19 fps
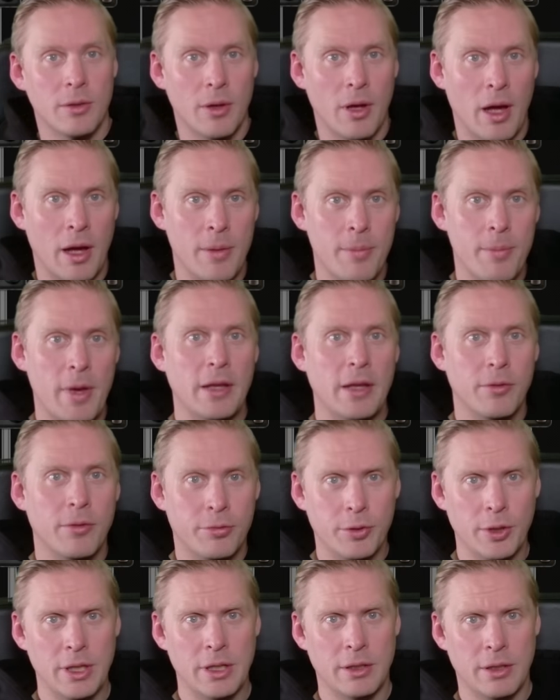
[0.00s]
I made
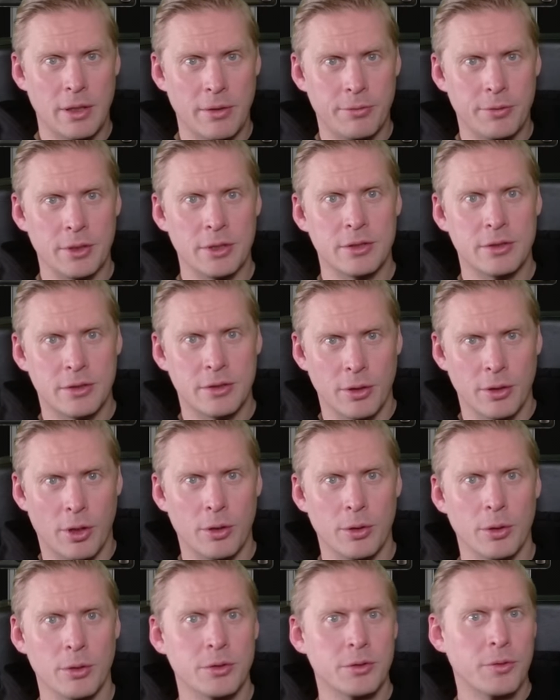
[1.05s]
three different
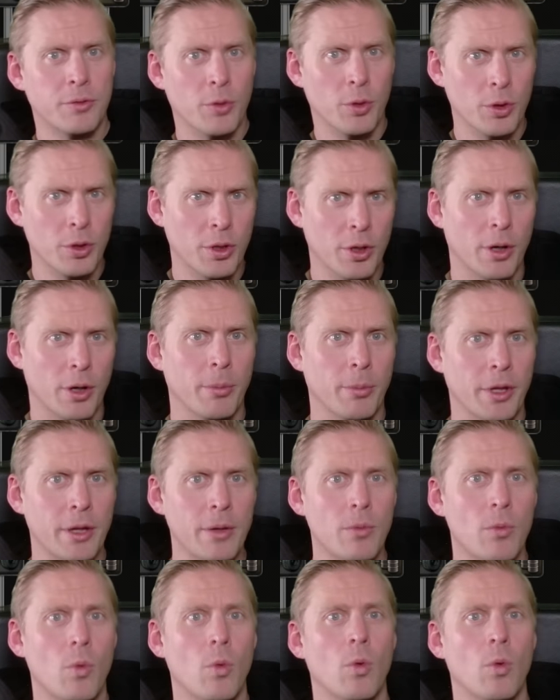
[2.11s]
scenarios for Germany.